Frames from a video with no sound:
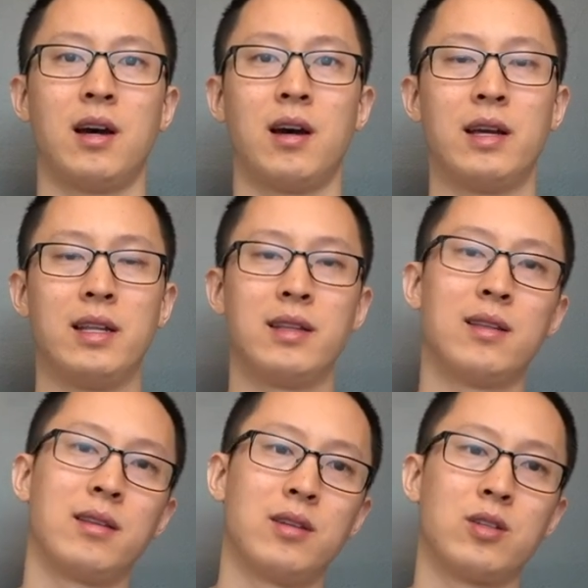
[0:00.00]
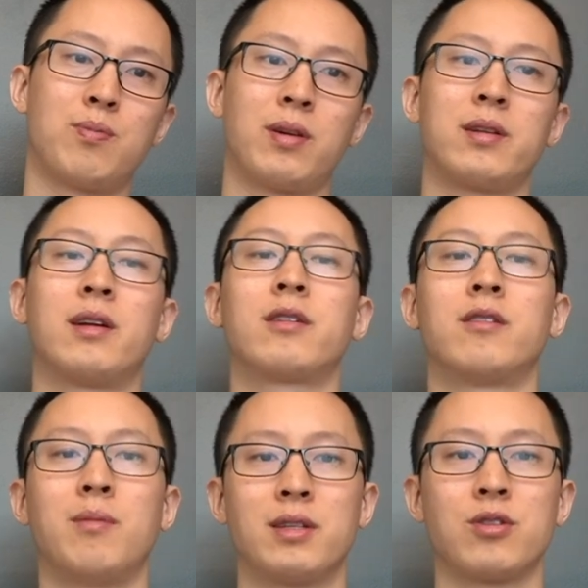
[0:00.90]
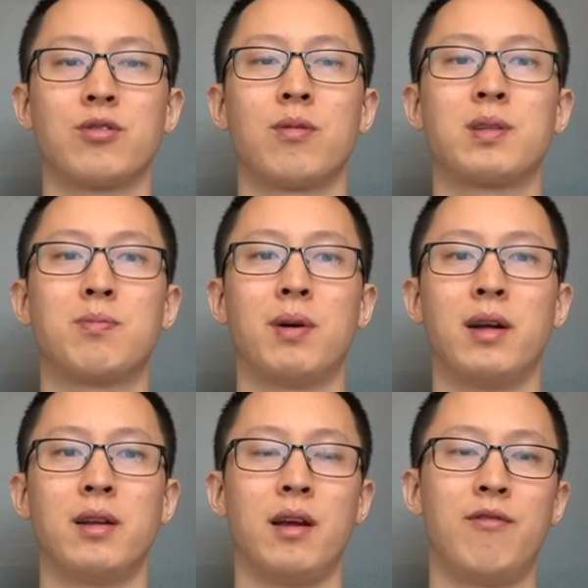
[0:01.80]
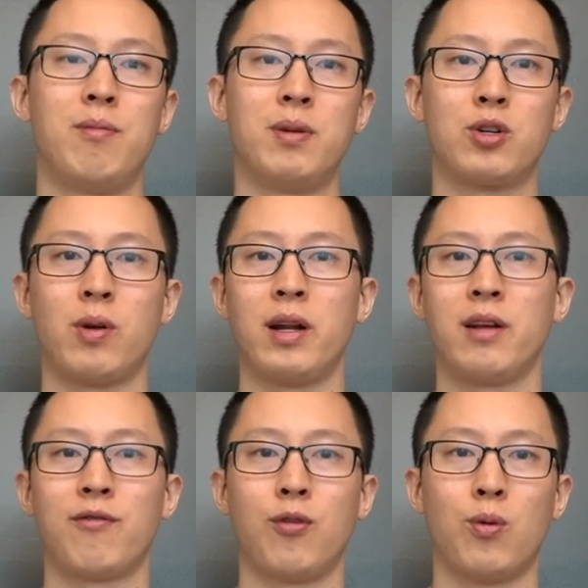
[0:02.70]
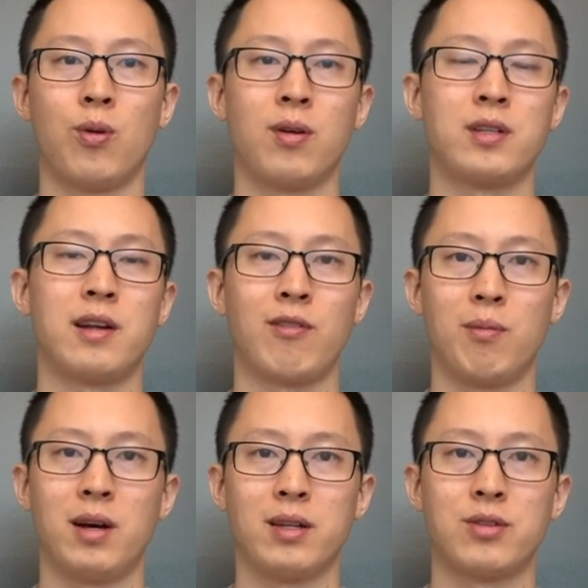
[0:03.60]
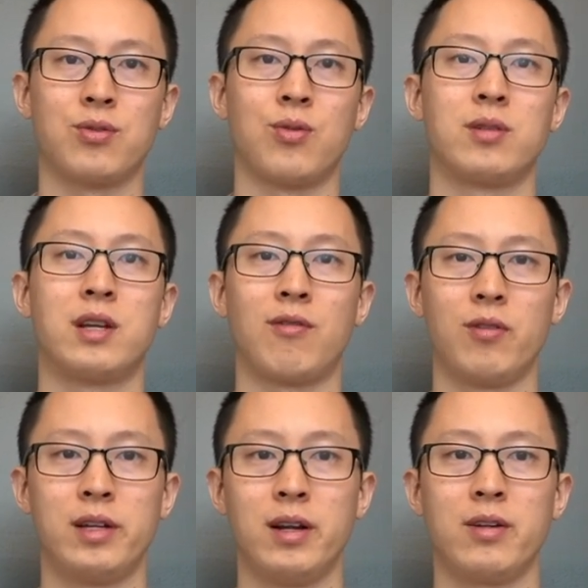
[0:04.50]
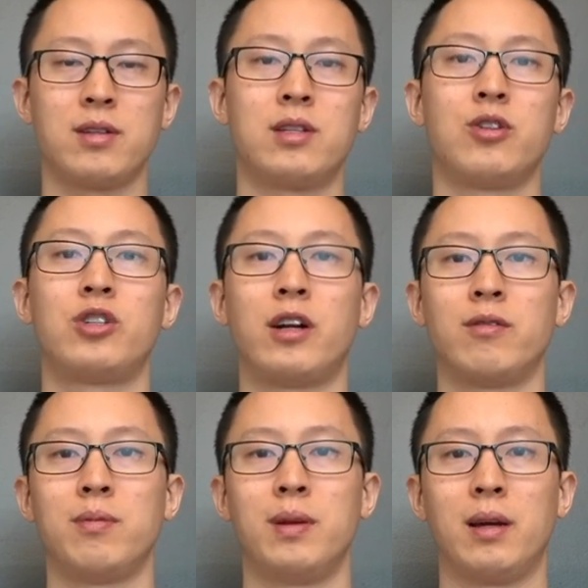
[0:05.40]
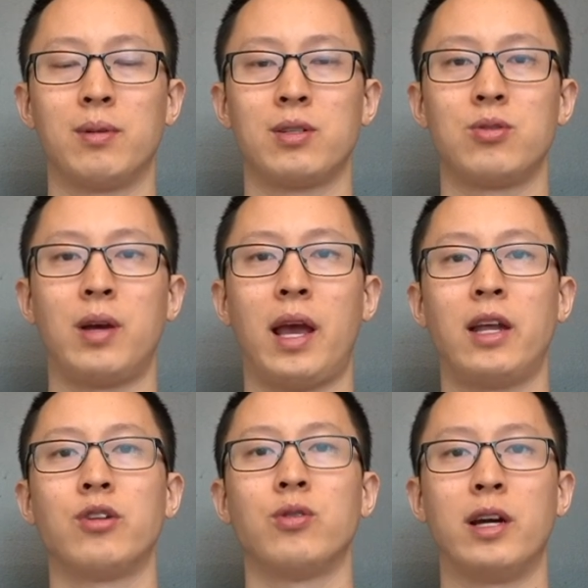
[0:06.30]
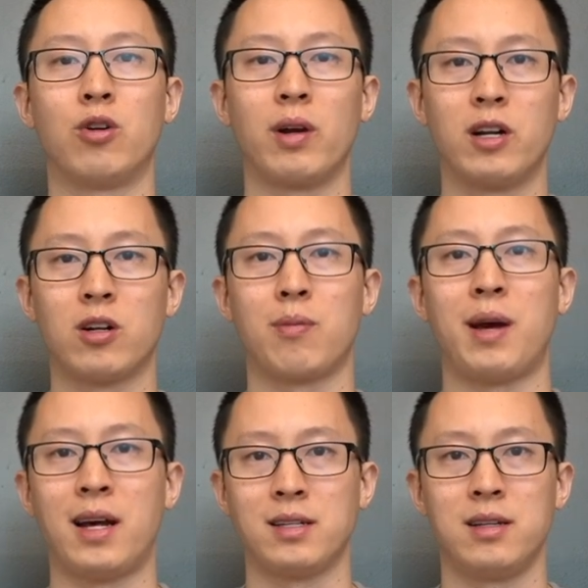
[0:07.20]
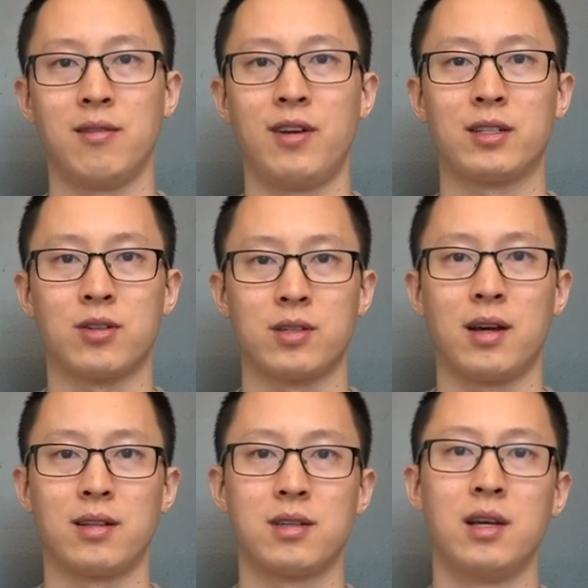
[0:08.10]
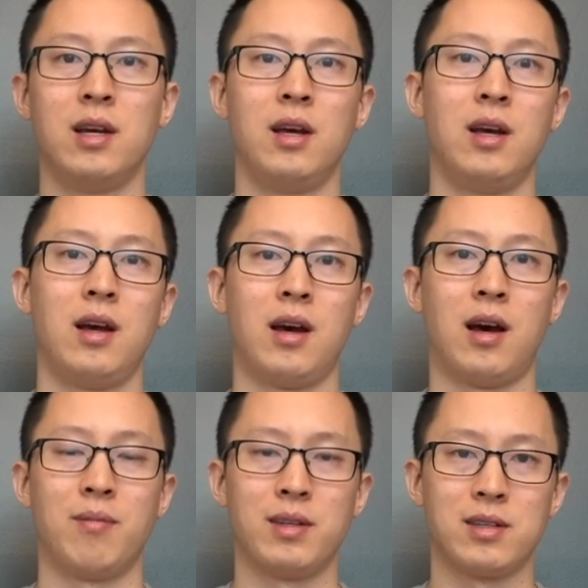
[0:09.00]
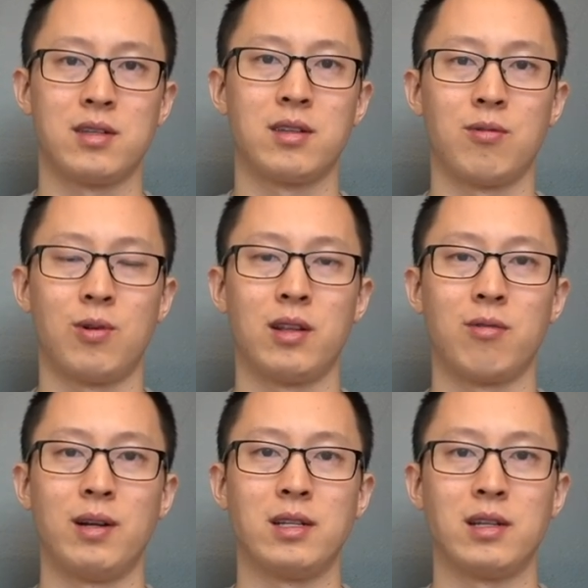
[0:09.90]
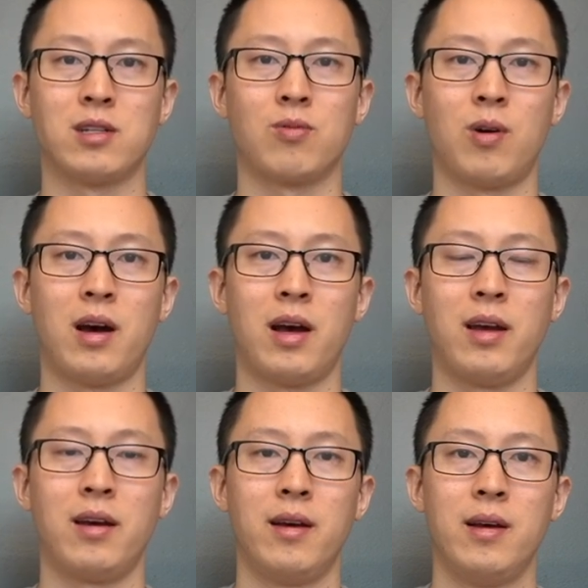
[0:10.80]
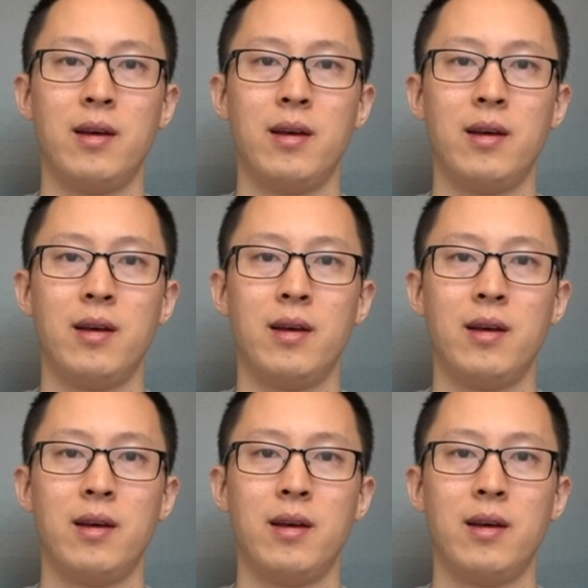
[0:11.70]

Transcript: in those particular muscle groups. But if you've been training for several months or several years, you'll generally be able to handle a greater capacity of exercise. This is one of the reasons why